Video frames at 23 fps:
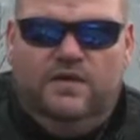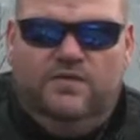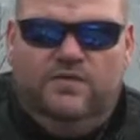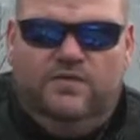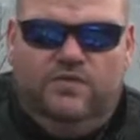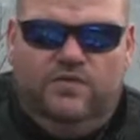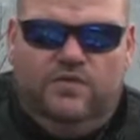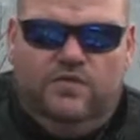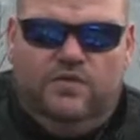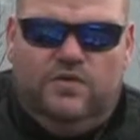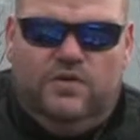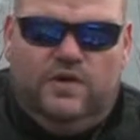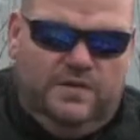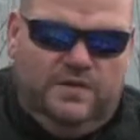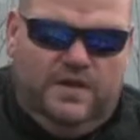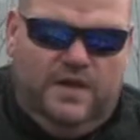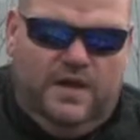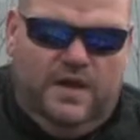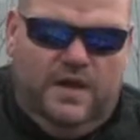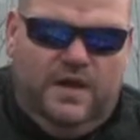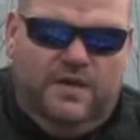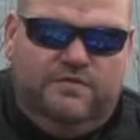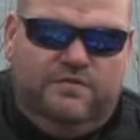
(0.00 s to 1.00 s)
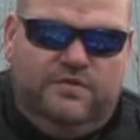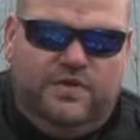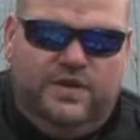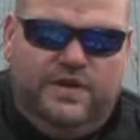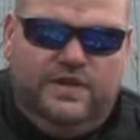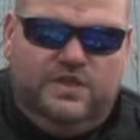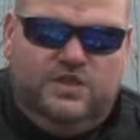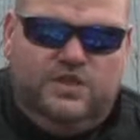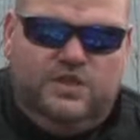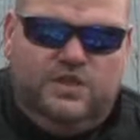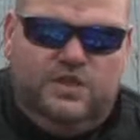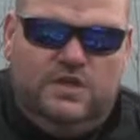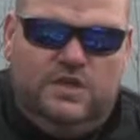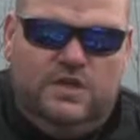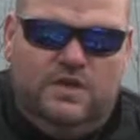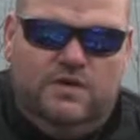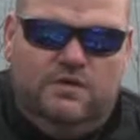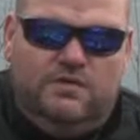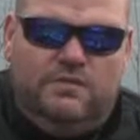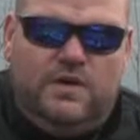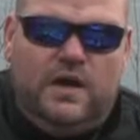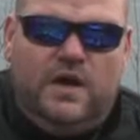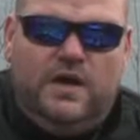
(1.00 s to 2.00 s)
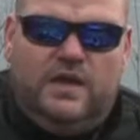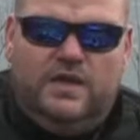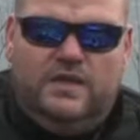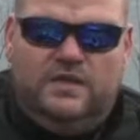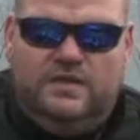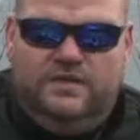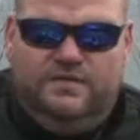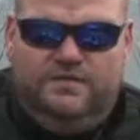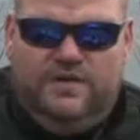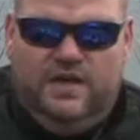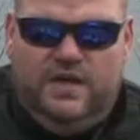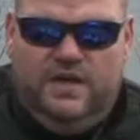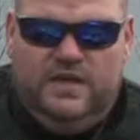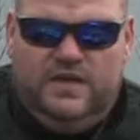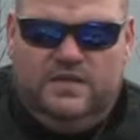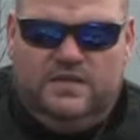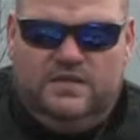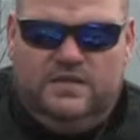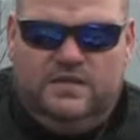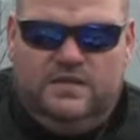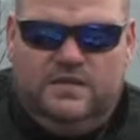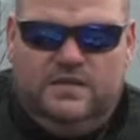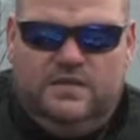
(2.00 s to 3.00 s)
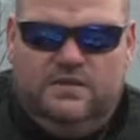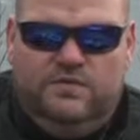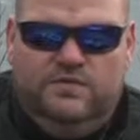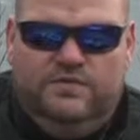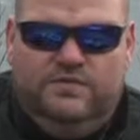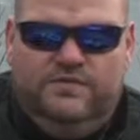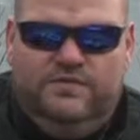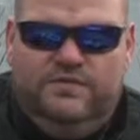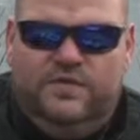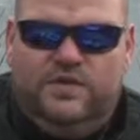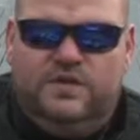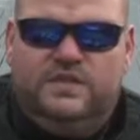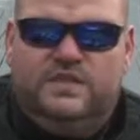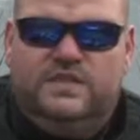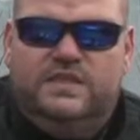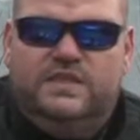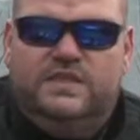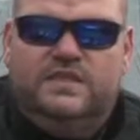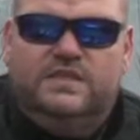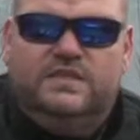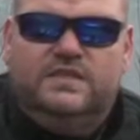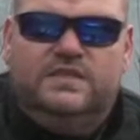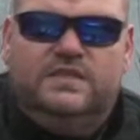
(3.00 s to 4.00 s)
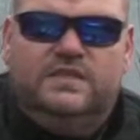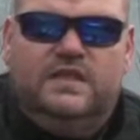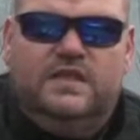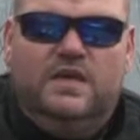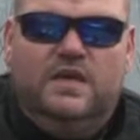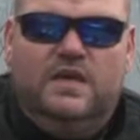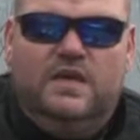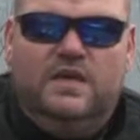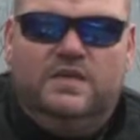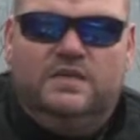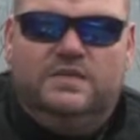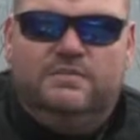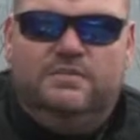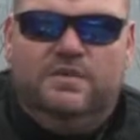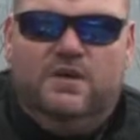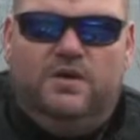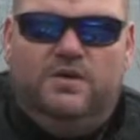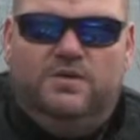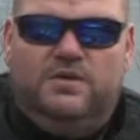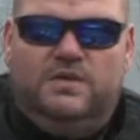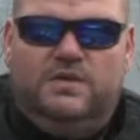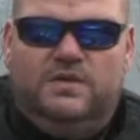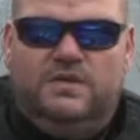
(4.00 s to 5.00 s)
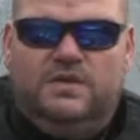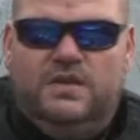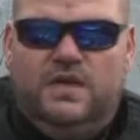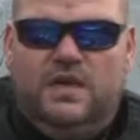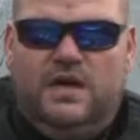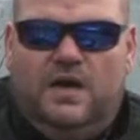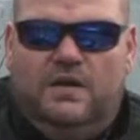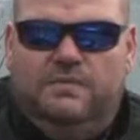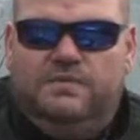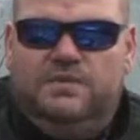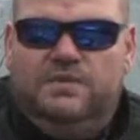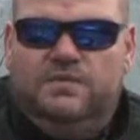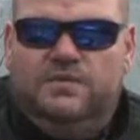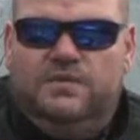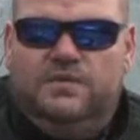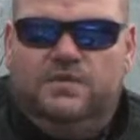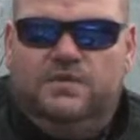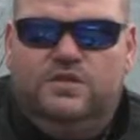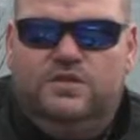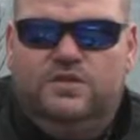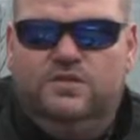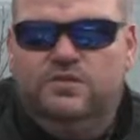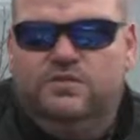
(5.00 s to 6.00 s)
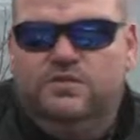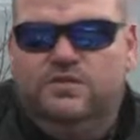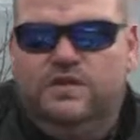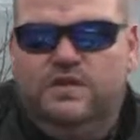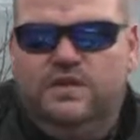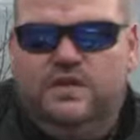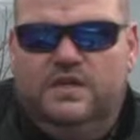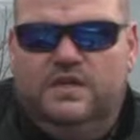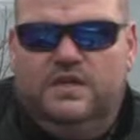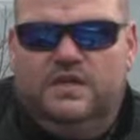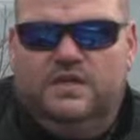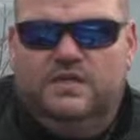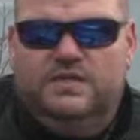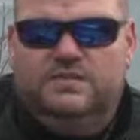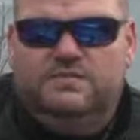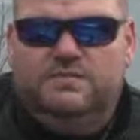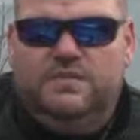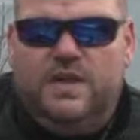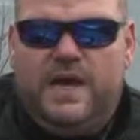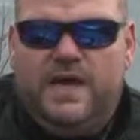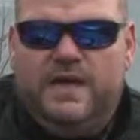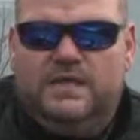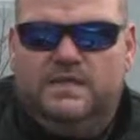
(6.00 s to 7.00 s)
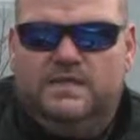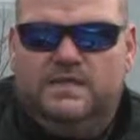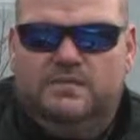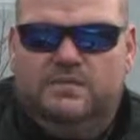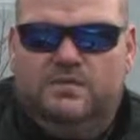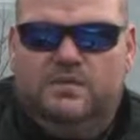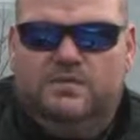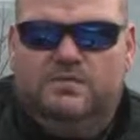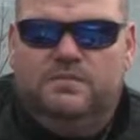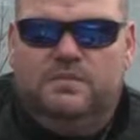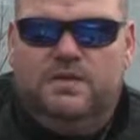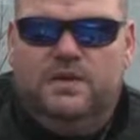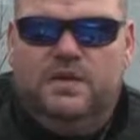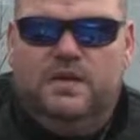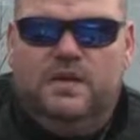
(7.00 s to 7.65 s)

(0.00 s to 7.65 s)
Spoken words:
for average rugged device versus it's about up to 2 years maximum